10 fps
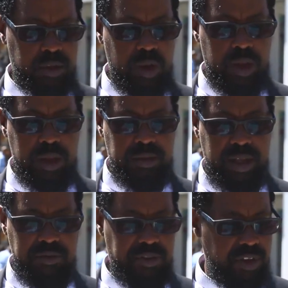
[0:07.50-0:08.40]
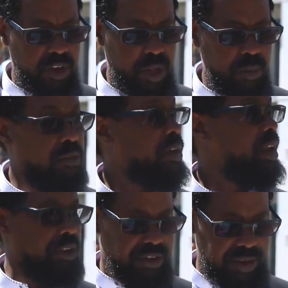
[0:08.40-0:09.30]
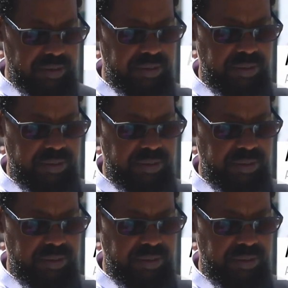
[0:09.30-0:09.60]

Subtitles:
tolerance and freedom of religion.